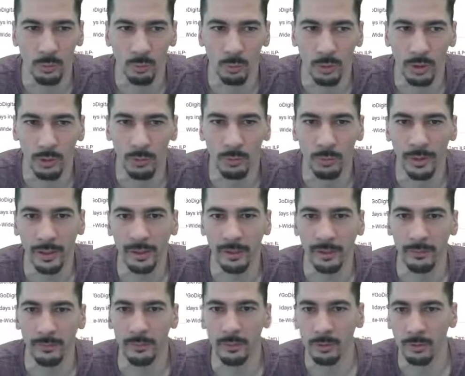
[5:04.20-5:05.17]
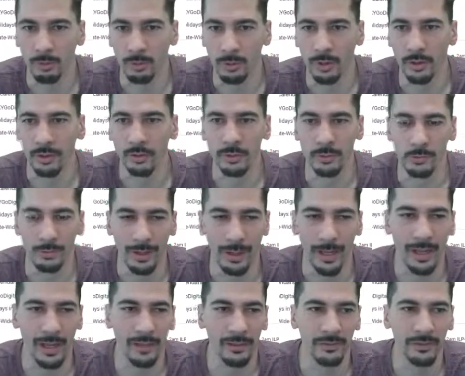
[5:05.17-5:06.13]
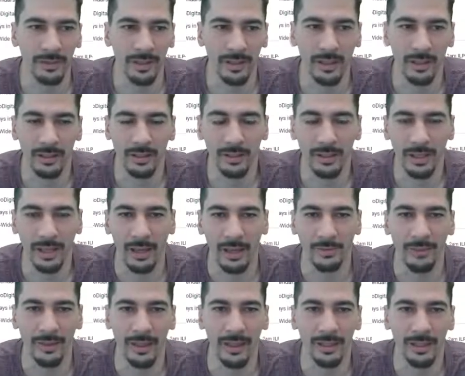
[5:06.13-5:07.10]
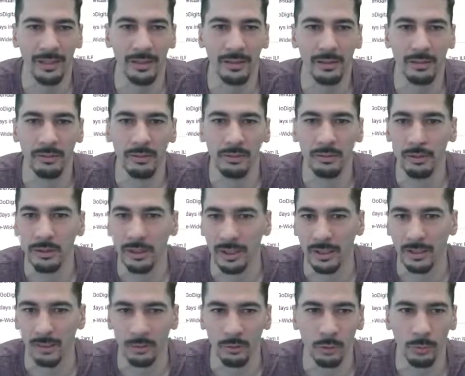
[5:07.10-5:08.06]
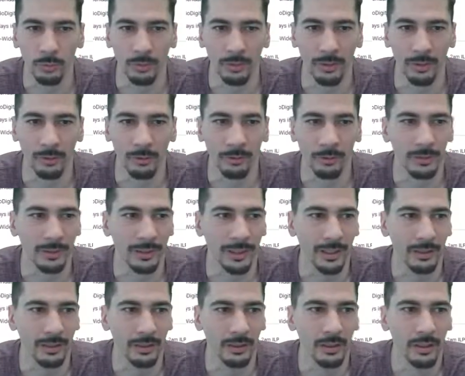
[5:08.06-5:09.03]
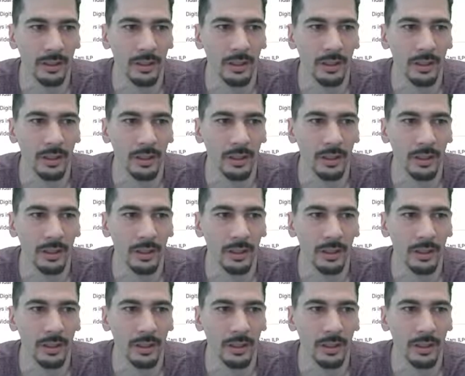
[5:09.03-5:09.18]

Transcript: you work with, if you're one of those who has that have that kind of grouped and thrown together,